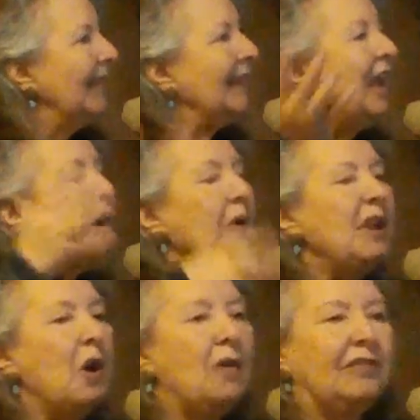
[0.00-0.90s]

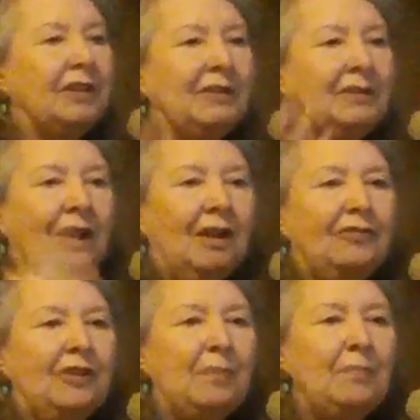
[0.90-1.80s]
carryover
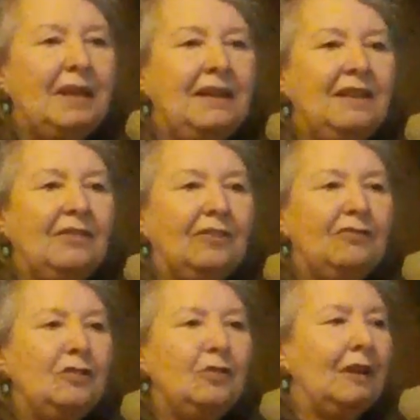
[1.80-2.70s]
from medieval
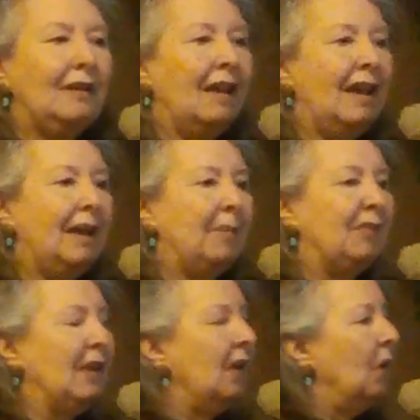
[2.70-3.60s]
feudal
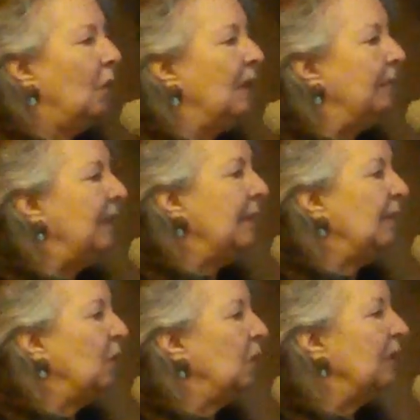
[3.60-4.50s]
times, when
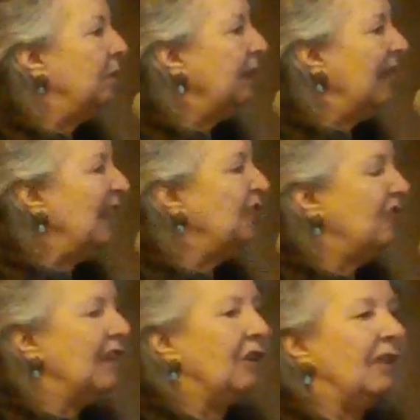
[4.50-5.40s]
people would
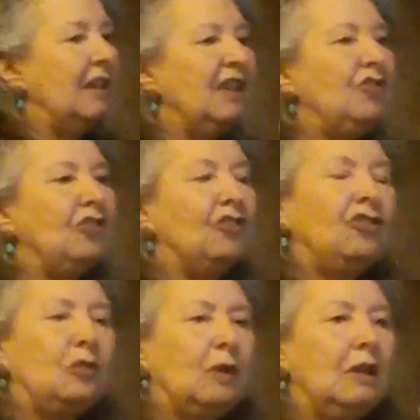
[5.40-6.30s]
pledge their allegiance
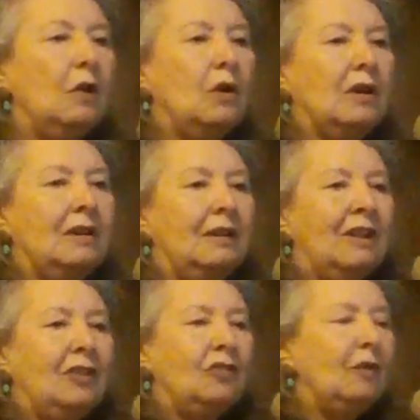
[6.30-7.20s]
to a lord,
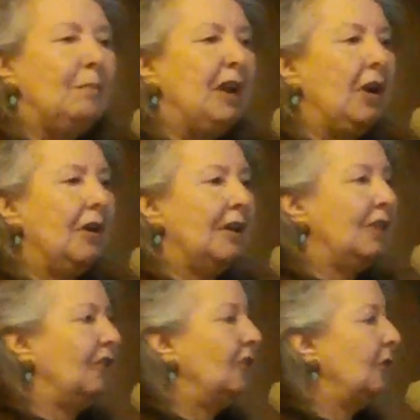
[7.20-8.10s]
to a
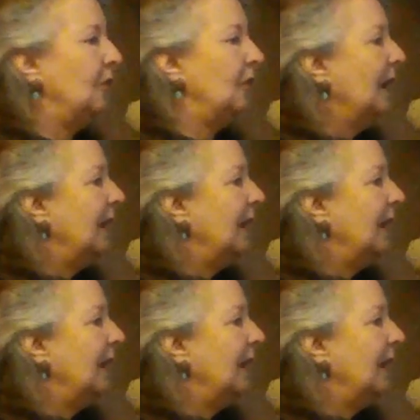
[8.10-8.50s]
baron, to